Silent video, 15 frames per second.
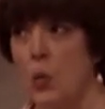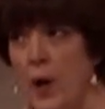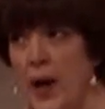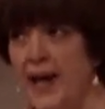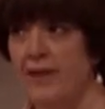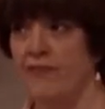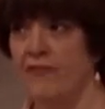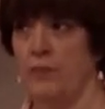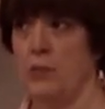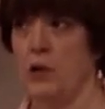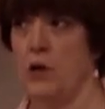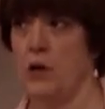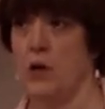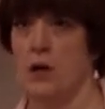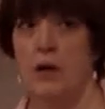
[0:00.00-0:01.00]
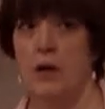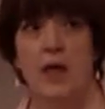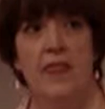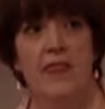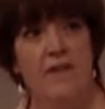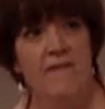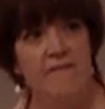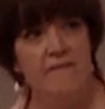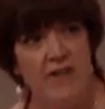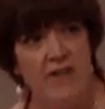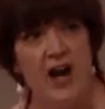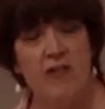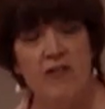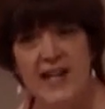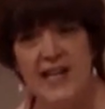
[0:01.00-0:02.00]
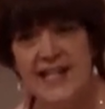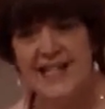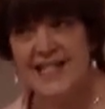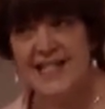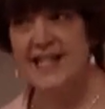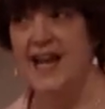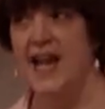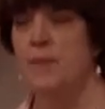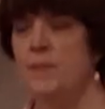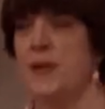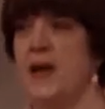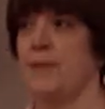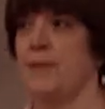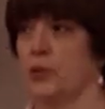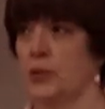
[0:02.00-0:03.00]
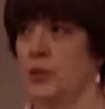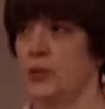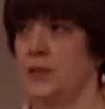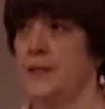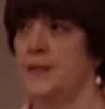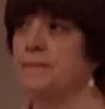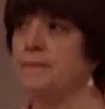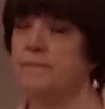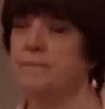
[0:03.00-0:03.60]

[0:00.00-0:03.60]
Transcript: away from her, the very same neighborhood,